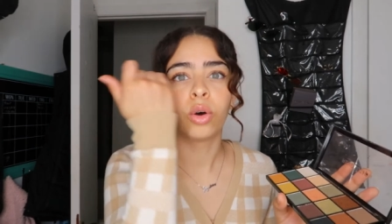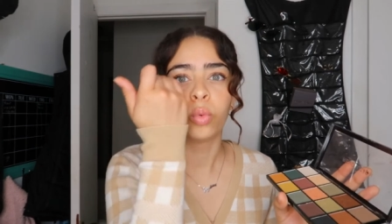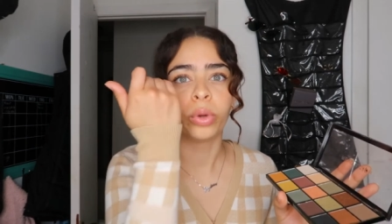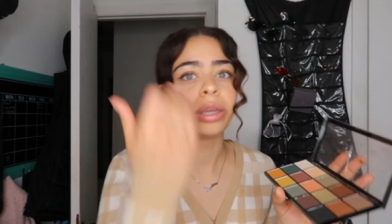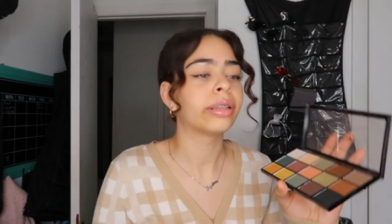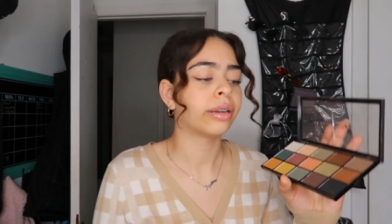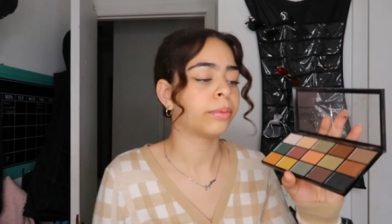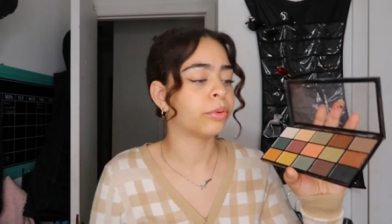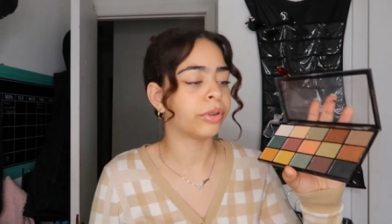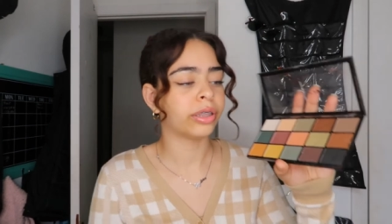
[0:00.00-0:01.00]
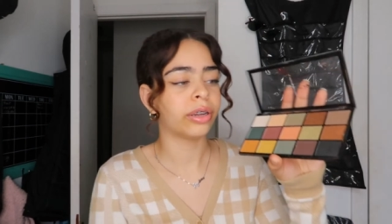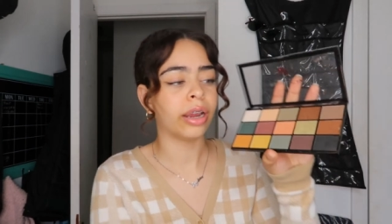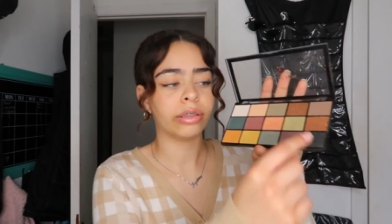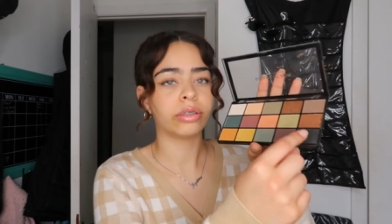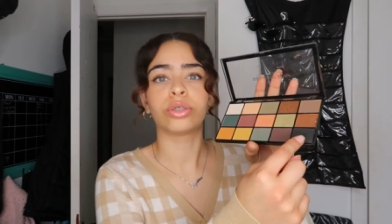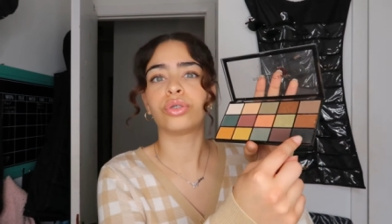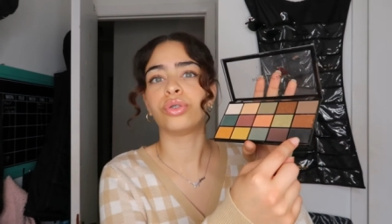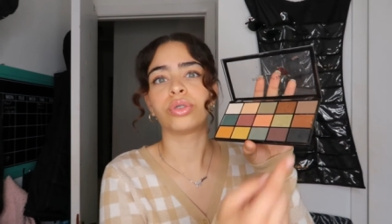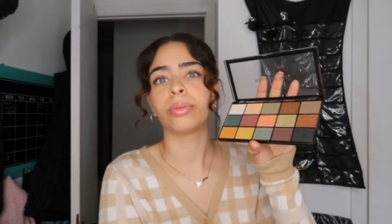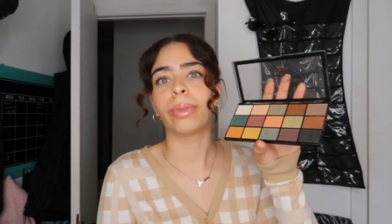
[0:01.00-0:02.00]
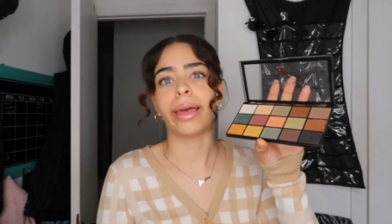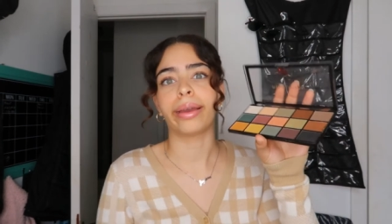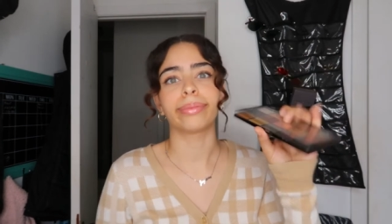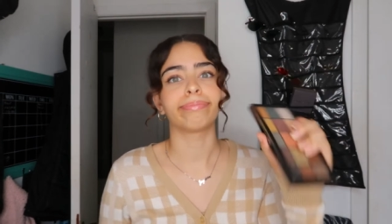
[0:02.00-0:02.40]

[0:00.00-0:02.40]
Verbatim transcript: a wing that I put right there. I just use the black.